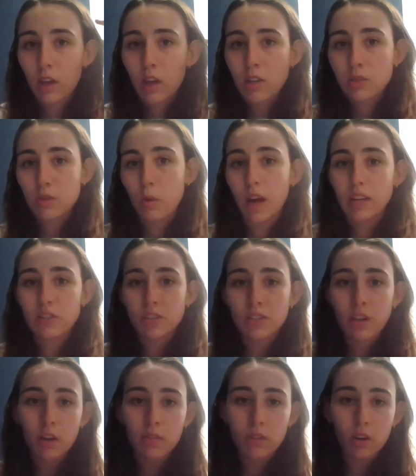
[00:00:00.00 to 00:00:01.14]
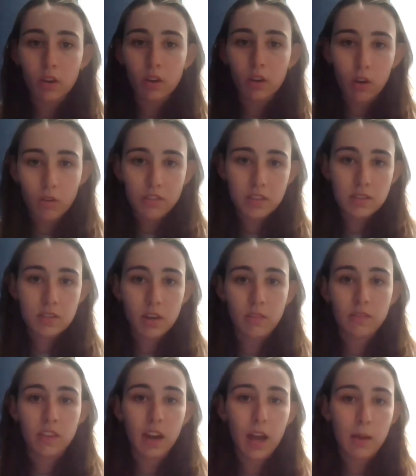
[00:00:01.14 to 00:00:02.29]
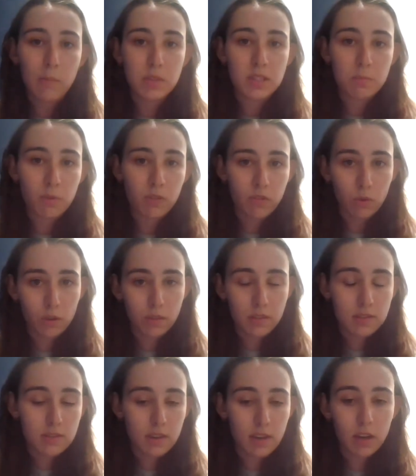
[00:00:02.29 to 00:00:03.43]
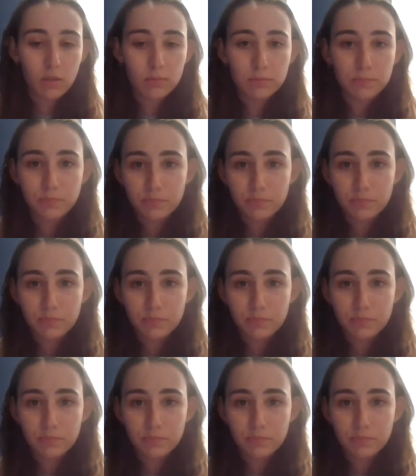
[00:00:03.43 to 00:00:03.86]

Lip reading: So I just cover all of the stuff that happens before the sale.